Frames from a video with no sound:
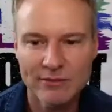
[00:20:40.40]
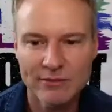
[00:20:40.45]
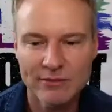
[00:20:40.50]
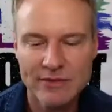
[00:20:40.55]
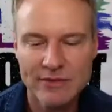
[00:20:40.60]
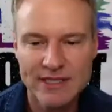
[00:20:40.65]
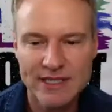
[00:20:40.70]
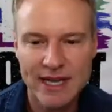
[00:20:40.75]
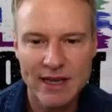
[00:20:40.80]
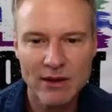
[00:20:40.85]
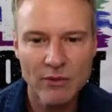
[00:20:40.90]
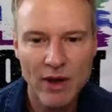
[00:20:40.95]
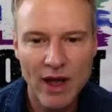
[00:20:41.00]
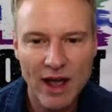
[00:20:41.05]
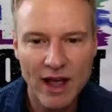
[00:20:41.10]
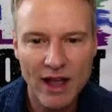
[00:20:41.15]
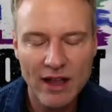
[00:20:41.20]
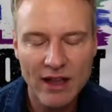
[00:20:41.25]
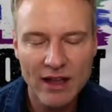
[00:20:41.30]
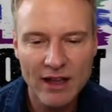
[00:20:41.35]
stay
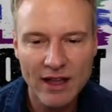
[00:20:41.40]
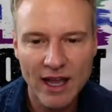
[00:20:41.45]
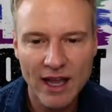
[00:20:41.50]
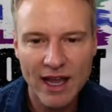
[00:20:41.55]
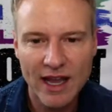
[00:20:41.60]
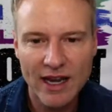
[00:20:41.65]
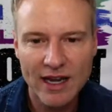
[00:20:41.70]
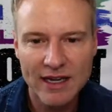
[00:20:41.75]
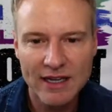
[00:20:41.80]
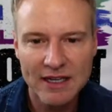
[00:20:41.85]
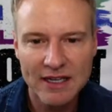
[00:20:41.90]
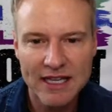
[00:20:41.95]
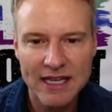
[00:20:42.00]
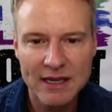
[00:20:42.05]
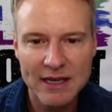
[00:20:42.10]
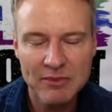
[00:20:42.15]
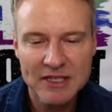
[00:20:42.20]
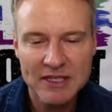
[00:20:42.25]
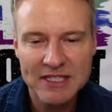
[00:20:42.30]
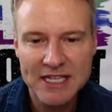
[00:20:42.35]
well and
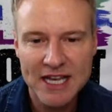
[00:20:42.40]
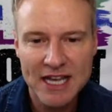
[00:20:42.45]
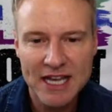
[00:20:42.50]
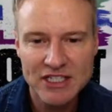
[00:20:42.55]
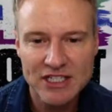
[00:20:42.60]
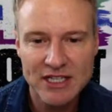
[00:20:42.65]
keep in touch.